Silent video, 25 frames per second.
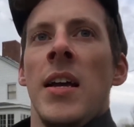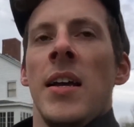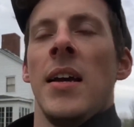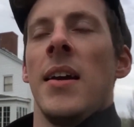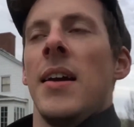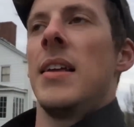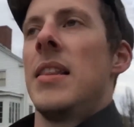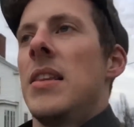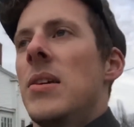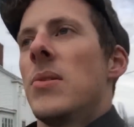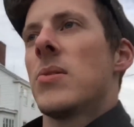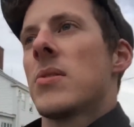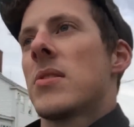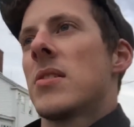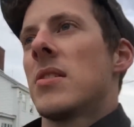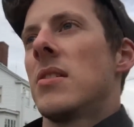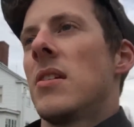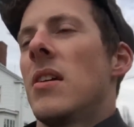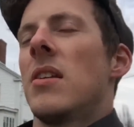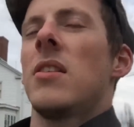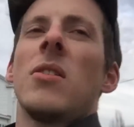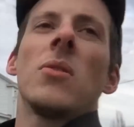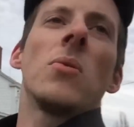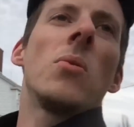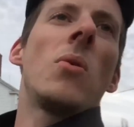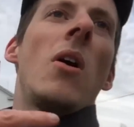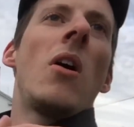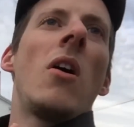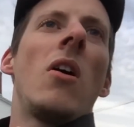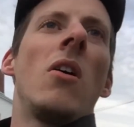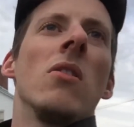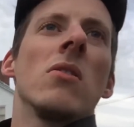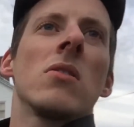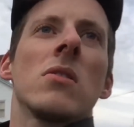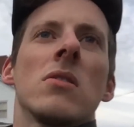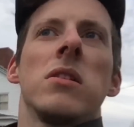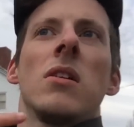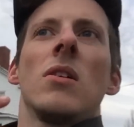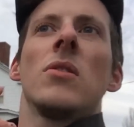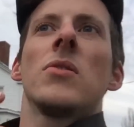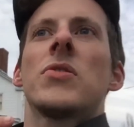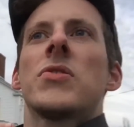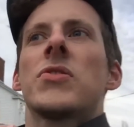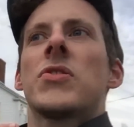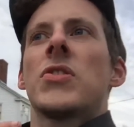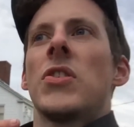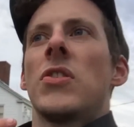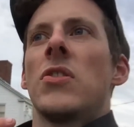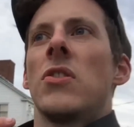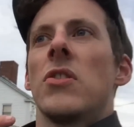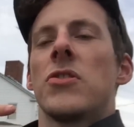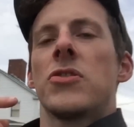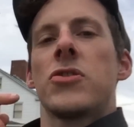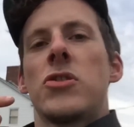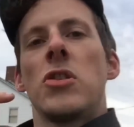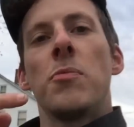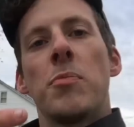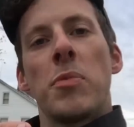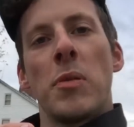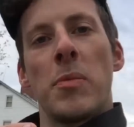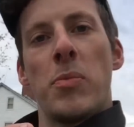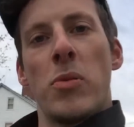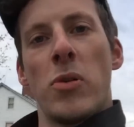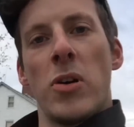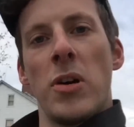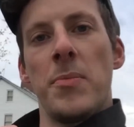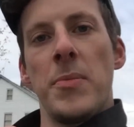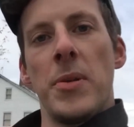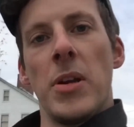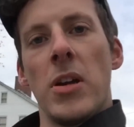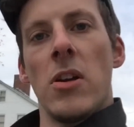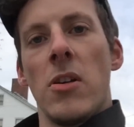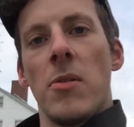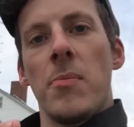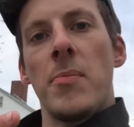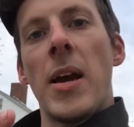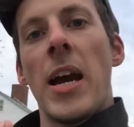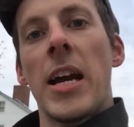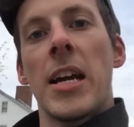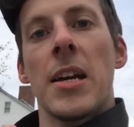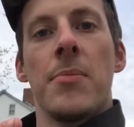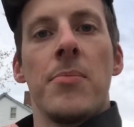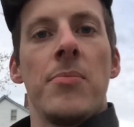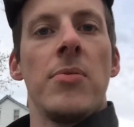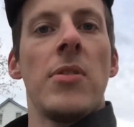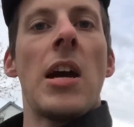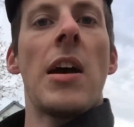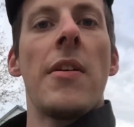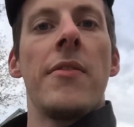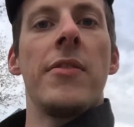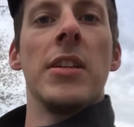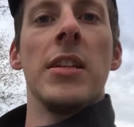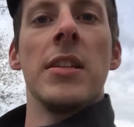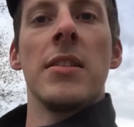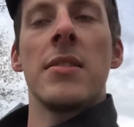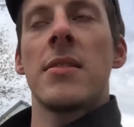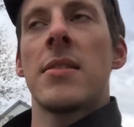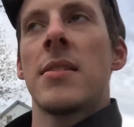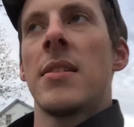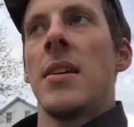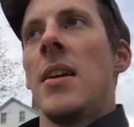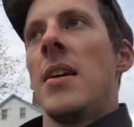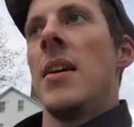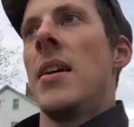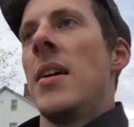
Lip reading: and there was another wall close to the Superboy mural back in Providence,